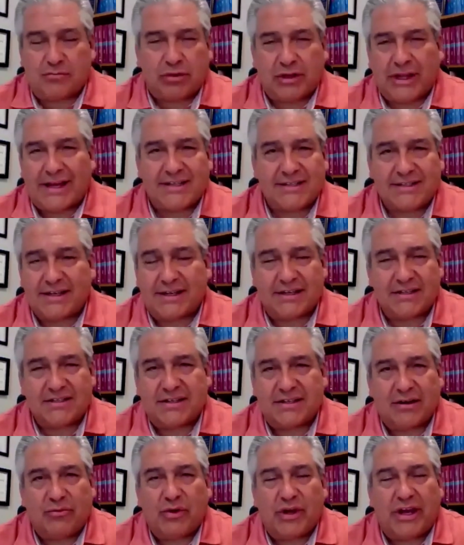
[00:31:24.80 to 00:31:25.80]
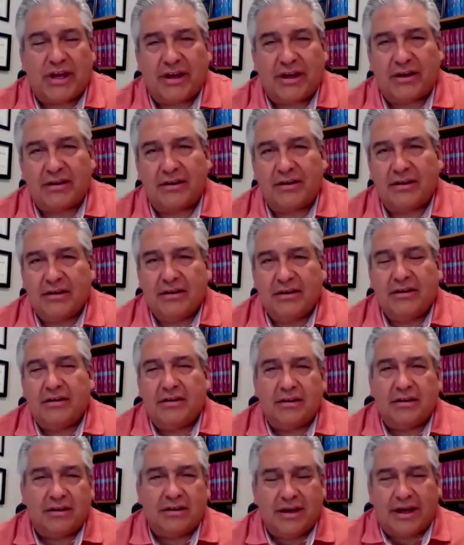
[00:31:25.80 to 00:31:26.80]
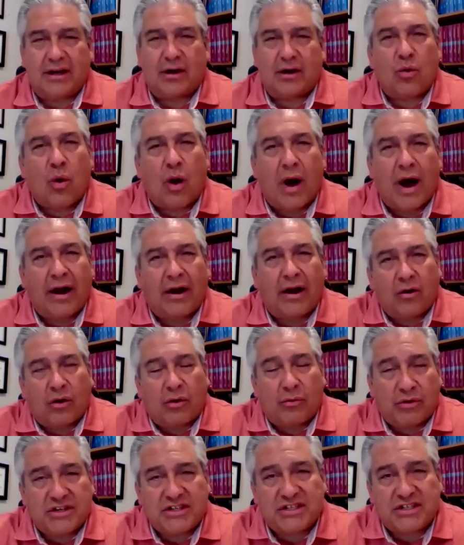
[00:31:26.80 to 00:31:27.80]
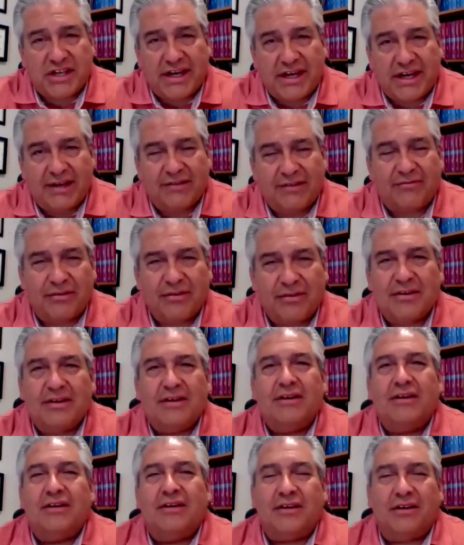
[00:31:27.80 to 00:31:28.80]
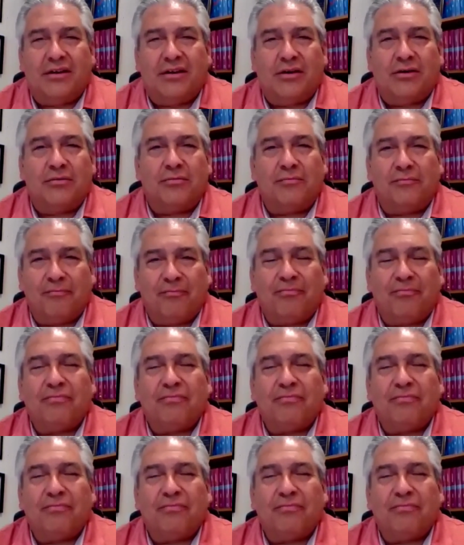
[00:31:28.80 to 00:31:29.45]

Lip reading: or blessings that we can acquire or receive, you know.